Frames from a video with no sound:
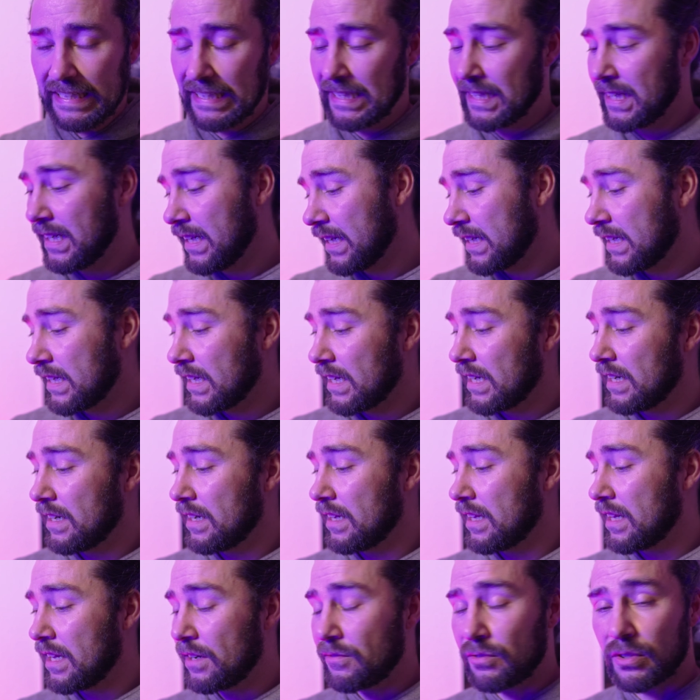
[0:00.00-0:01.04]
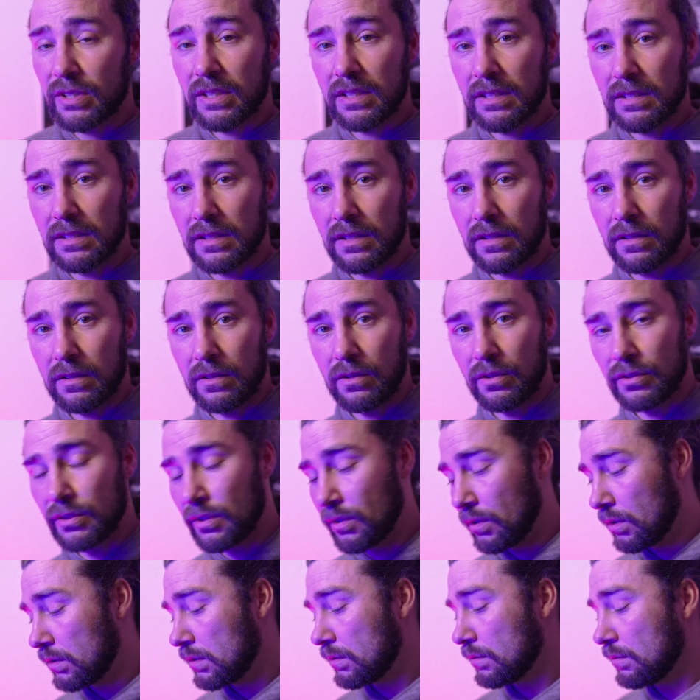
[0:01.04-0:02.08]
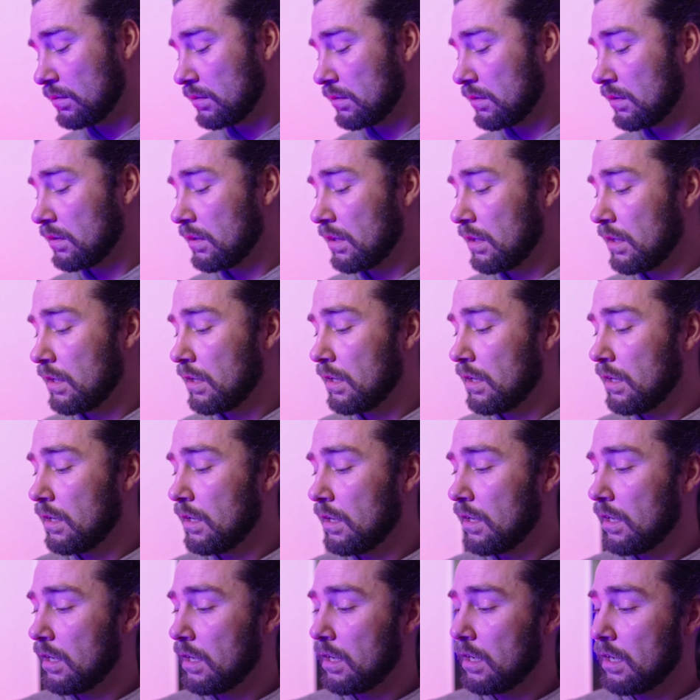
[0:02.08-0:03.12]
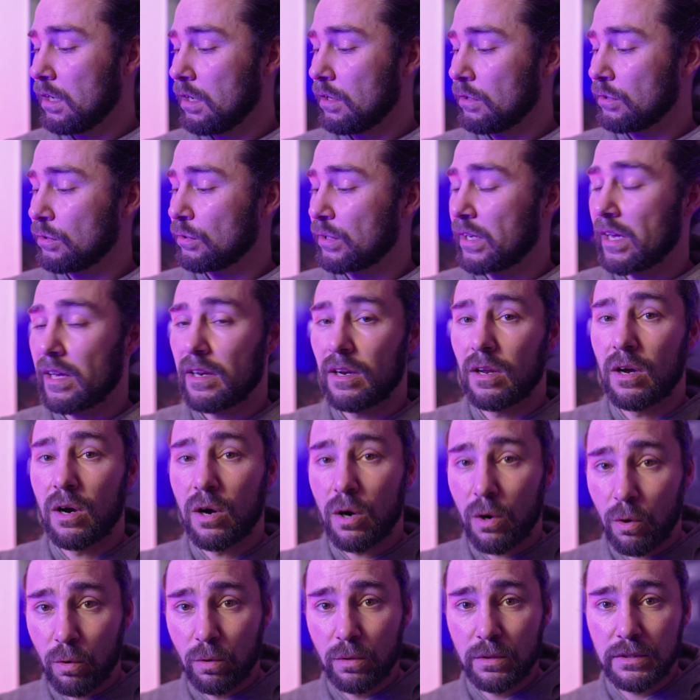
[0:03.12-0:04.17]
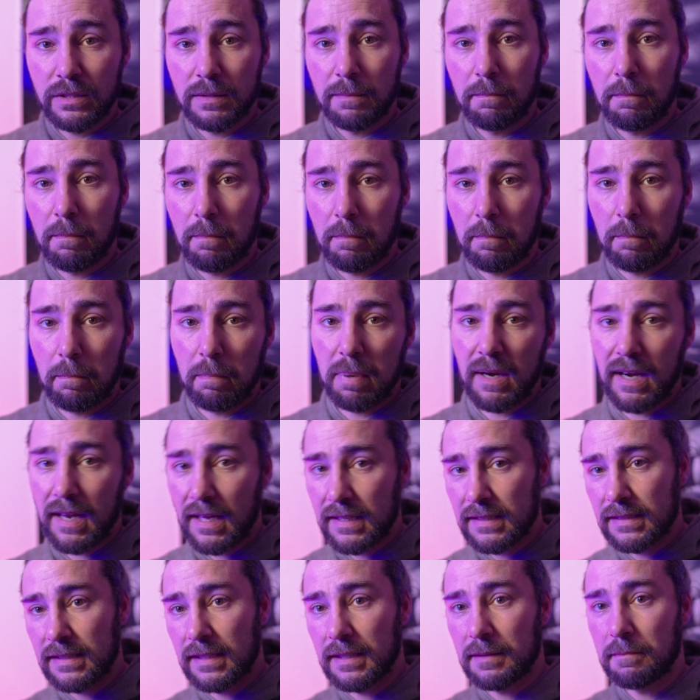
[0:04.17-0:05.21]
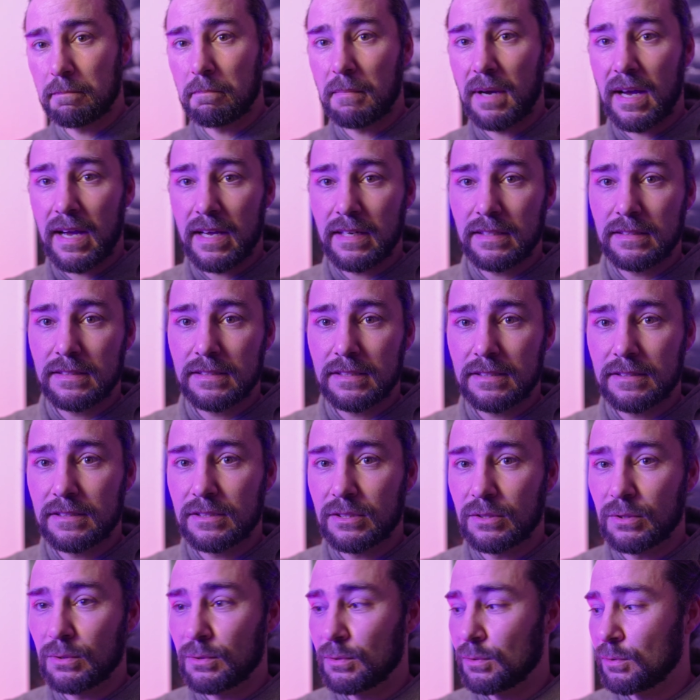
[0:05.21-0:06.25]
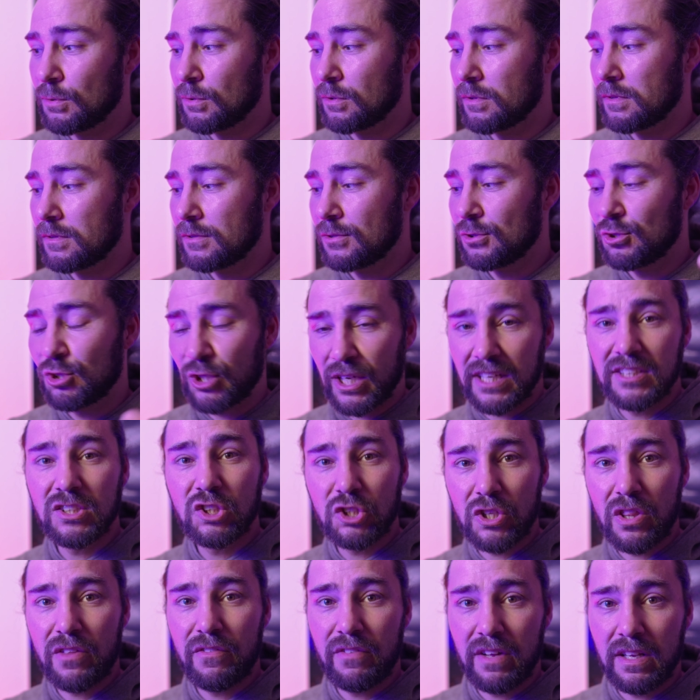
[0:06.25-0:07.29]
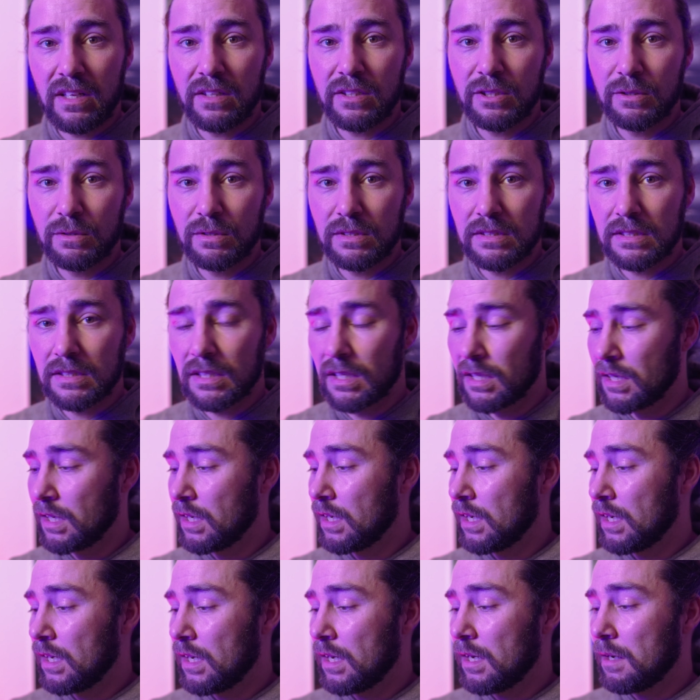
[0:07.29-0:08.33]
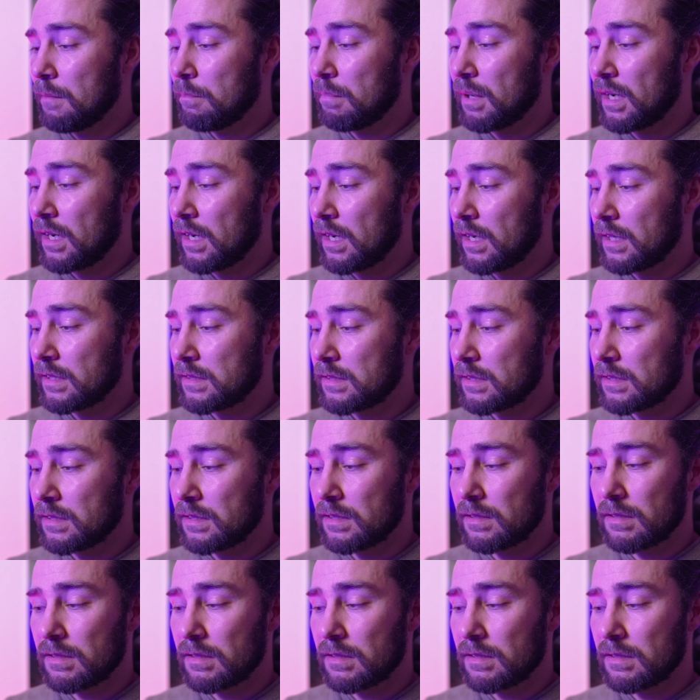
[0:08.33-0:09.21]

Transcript: click on your own. You can hold plus and minus to change the values, but